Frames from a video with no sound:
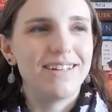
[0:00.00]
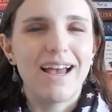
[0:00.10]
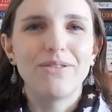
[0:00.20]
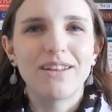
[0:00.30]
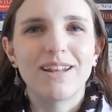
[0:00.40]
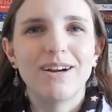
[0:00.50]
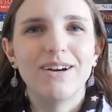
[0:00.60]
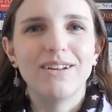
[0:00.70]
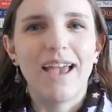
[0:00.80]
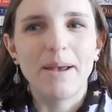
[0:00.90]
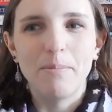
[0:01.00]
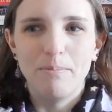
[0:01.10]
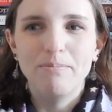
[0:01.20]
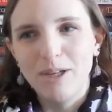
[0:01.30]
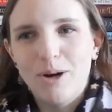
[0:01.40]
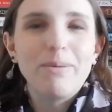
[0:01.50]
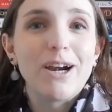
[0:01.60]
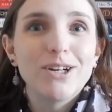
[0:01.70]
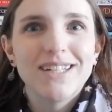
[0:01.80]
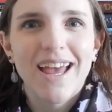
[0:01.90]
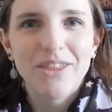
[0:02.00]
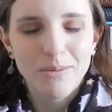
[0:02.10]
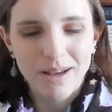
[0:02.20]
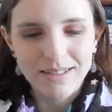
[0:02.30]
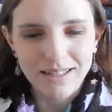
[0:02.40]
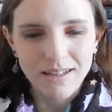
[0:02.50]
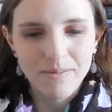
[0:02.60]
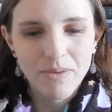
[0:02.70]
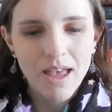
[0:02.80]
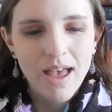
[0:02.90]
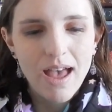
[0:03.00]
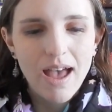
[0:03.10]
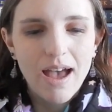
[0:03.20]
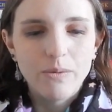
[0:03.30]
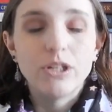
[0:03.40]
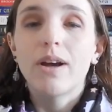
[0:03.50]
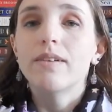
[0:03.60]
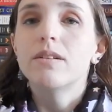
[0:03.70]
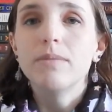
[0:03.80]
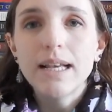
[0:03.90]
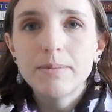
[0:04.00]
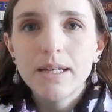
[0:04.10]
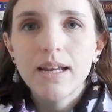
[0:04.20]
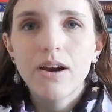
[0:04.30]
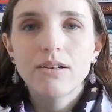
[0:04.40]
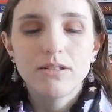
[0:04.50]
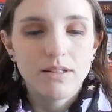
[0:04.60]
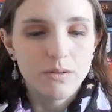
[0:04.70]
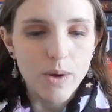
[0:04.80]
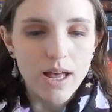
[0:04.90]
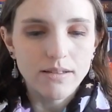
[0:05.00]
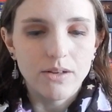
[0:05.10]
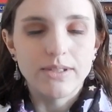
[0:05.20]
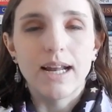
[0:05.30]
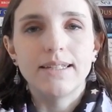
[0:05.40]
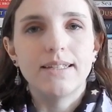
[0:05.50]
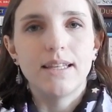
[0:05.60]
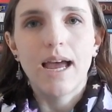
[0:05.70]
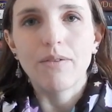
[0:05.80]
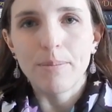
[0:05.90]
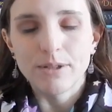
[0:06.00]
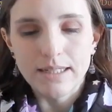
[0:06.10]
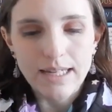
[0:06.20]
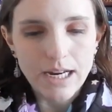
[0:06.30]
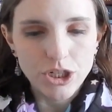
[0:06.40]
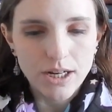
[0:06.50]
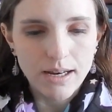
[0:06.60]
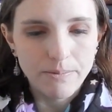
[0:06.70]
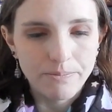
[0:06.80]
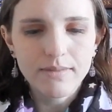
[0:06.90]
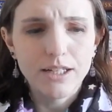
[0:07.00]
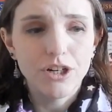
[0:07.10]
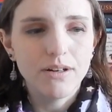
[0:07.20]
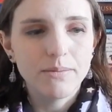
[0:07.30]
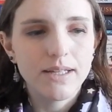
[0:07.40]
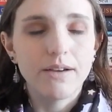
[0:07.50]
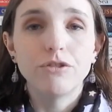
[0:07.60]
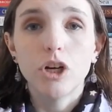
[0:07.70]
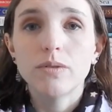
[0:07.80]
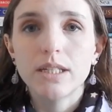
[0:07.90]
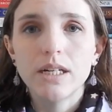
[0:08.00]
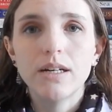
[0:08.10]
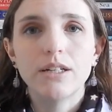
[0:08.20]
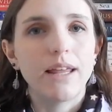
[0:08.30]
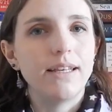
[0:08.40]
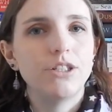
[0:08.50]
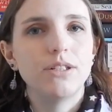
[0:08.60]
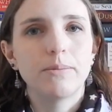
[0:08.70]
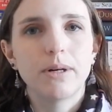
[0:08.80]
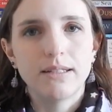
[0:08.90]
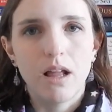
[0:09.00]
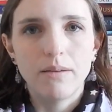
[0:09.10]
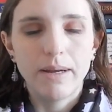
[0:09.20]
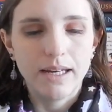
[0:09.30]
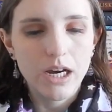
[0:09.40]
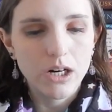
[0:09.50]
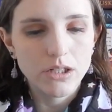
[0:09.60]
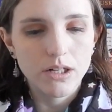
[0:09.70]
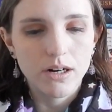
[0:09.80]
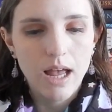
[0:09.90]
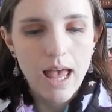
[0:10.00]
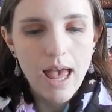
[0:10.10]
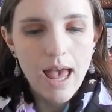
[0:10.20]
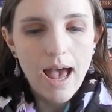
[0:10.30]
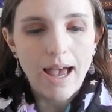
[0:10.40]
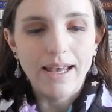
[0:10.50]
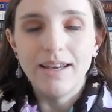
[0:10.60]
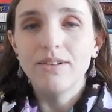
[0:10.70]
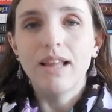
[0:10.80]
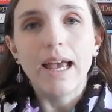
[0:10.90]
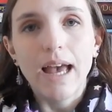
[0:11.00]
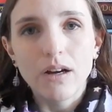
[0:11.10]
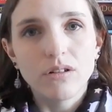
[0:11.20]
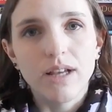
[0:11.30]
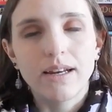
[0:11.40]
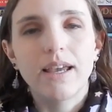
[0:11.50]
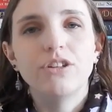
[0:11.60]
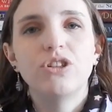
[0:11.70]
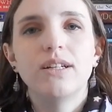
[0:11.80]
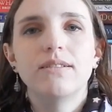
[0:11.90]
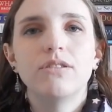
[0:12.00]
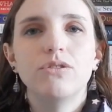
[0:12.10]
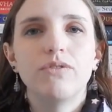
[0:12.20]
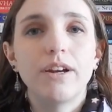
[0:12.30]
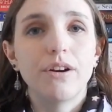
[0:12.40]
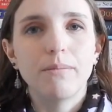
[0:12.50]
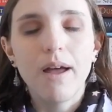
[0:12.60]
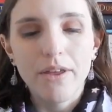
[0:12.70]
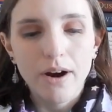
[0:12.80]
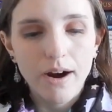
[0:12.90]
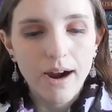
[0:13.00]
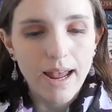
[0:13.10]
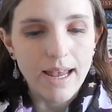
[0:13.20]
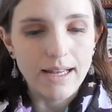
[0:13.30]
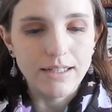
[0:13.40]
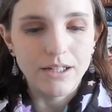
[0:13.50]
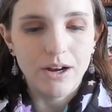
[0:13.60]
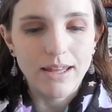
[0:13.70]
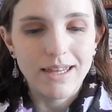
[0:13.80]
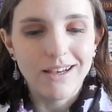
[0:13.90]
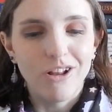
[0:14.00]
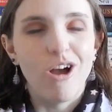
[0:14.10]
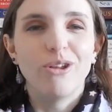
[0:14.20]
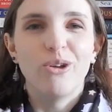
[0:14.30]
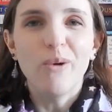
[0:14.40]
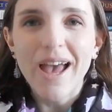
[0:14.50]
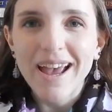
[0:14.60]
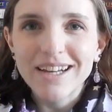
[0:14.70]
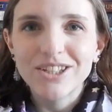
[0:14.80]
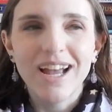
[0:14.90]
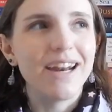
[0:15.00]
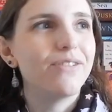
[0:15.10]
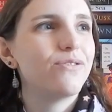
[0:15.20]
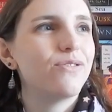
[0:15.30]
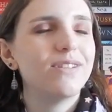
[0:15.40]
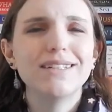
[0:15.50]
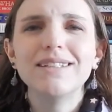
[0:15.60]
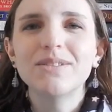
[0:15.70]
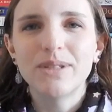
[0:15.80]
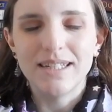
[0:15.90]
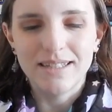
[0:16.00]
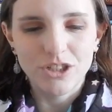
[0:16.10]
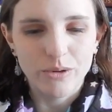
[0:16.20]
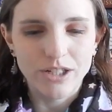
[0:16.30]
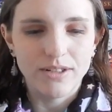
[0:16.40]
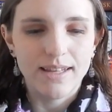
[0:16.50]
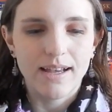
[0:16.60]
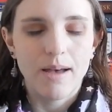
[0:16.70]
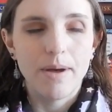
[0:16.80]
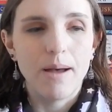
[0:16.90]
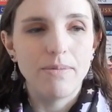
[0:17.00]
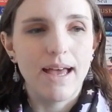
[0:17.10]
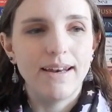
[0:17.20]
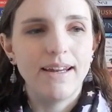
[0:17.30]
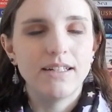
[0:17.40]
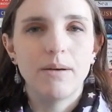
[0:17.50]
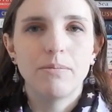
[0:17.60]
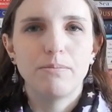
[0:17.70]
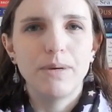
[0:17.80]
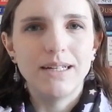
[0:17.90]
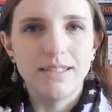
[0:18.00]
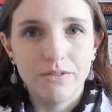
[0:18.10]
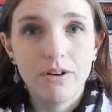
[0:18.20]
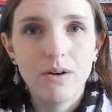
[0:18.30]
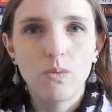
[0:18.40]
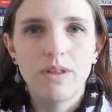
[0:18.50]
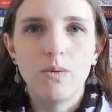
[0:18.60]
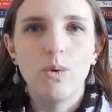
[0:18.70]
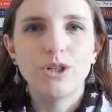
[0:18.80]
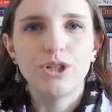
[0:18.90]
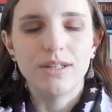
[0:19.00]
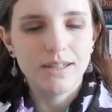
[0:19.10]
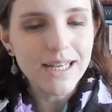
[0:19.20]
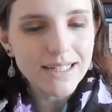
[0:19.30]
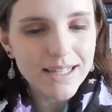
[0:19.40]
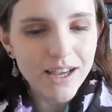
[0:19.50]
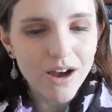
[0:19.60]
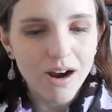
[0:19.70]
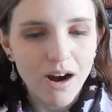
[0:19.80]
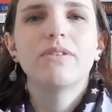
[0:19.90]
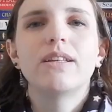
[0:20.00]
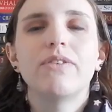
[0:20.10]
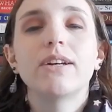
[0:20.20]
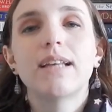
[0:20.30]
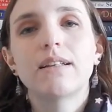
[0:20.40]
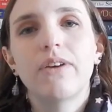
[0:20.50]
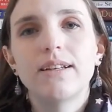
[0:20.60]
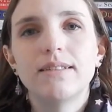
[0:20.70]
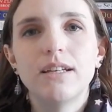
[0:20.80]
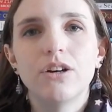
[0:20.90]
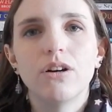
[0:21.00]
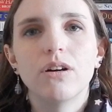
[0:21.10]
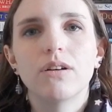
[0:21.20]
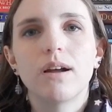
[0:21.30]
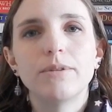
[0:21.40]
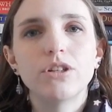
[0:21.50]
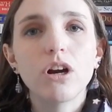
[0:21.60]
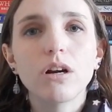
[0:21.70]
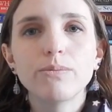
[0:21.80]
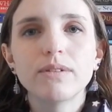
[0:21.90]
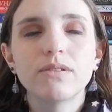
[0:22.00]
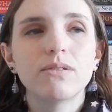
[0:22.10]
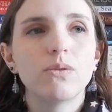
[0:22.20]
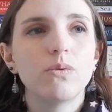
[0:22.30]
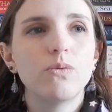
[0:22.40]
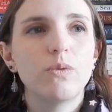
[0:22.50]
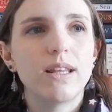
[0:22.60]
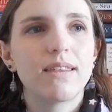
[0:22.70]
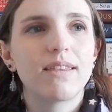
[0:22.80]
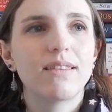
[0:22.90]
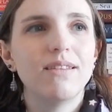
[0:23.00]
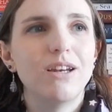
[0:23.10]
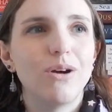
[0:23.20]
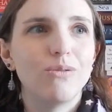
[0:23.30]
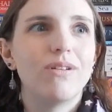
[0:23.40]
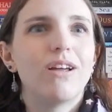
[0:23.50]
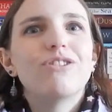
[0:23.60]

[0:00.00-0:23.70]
out that they're, like, you know, better together, basically. We do have some lesbian characters as well, so it's nice to see that representation. In terms of Josie, I think she's a pretty solid main character. I like how dedicated she is to finding her mother, and, you know, I think along the way she kind of deals with these situations that come up that end up being different than what she thinks they are. It's very satisfying to see her come to terms with, you know,